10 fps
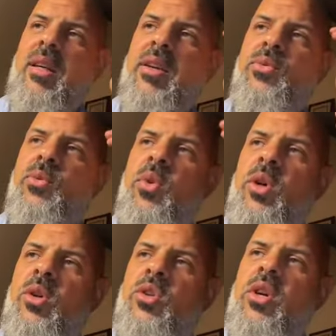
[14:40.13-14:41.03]
if
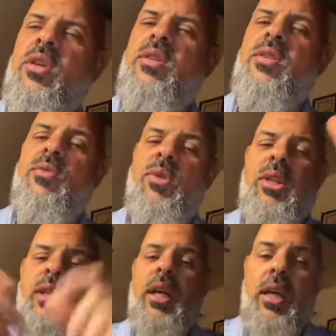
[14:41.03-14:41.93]
we just
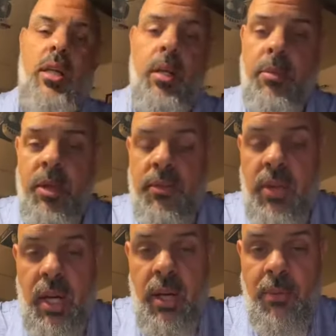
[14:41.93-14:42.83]
would take a little bit of
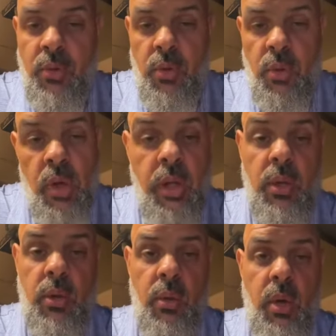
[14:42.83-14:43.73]
time to look
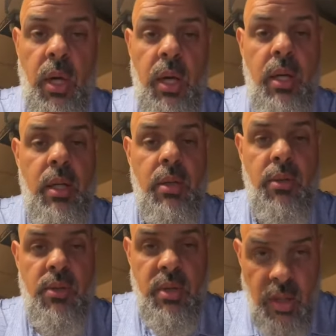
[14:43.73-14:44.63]
in the Quran and
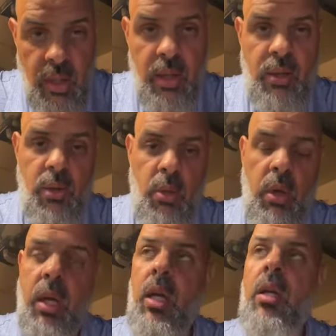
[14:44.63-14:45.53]
to study the
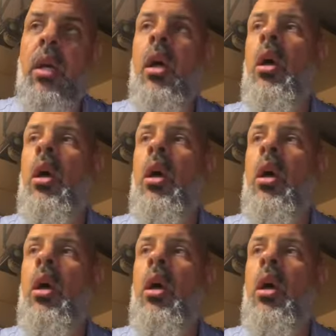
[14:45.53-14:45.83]
Quran,